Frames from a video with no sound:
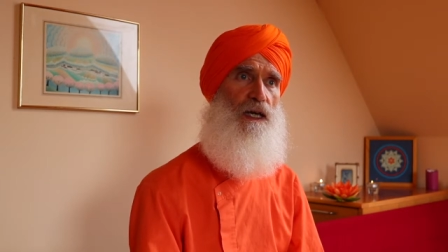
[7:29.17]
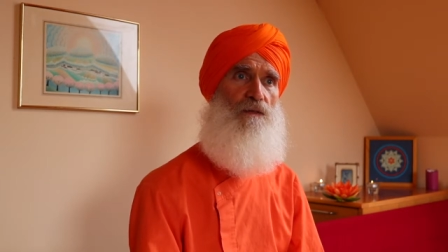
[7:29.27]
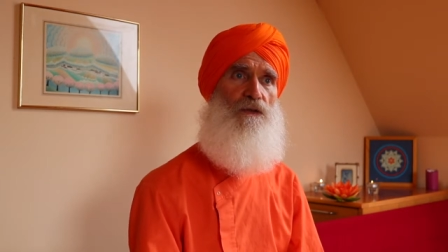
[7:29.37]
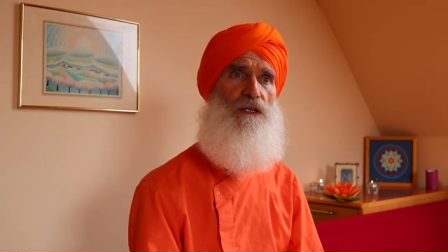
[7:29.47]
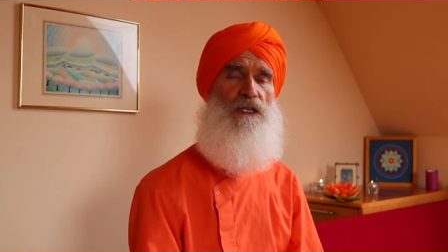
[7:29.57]

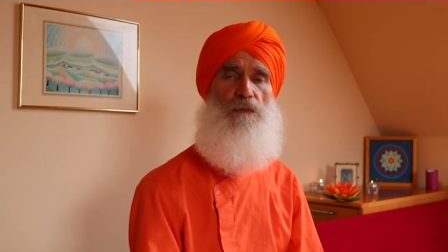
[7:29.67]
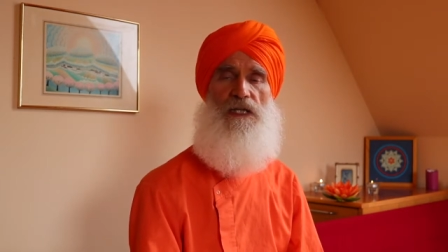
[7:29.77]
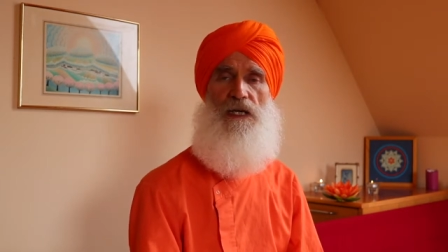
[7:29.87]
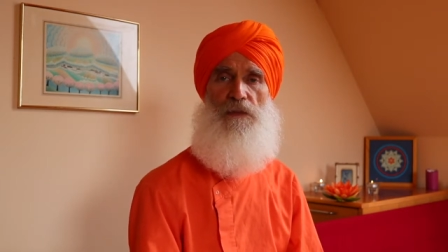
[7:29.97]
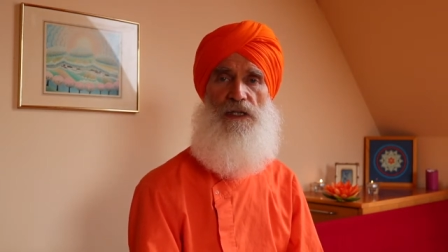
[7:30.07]
everything
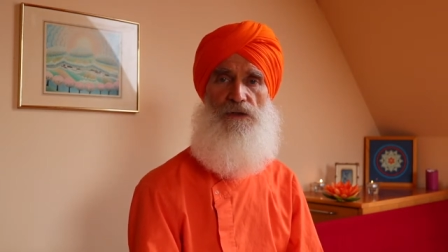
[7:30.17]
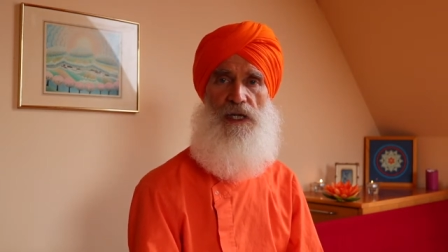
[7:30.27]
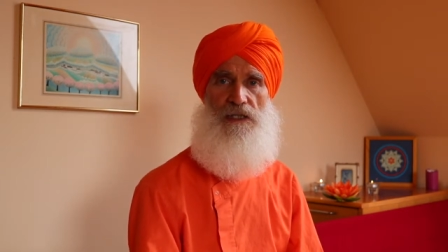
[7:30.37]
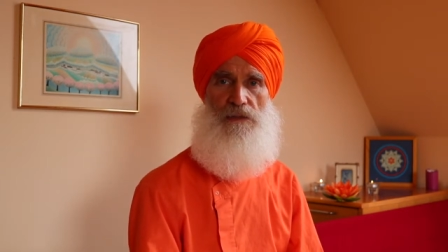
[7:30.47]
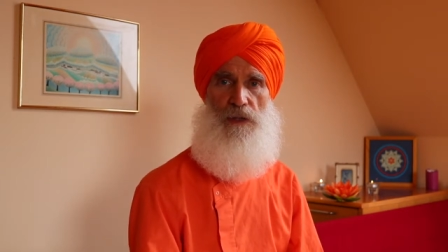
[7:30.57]
becoming
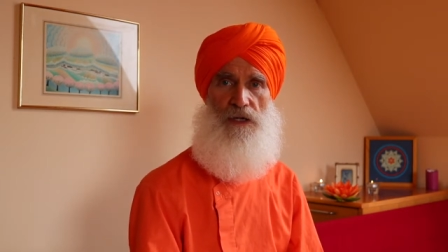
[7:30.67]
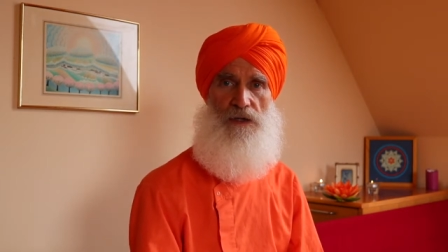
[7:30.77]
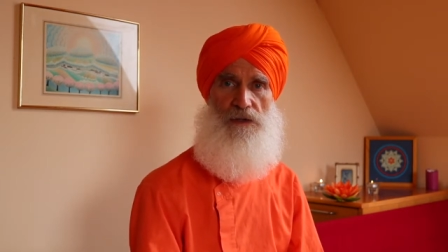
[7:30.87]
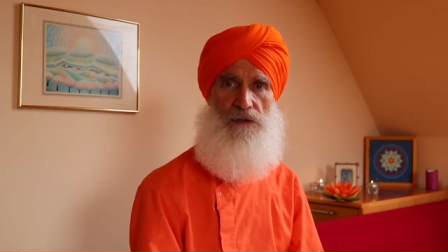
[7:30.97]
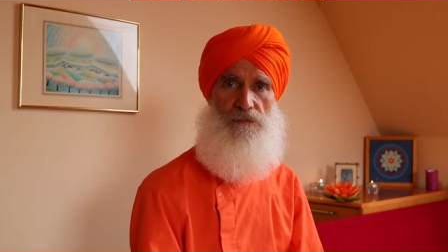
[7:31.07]

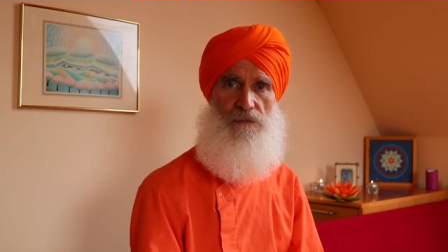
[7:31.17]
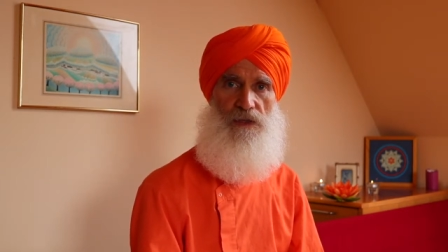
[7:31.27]
transparent.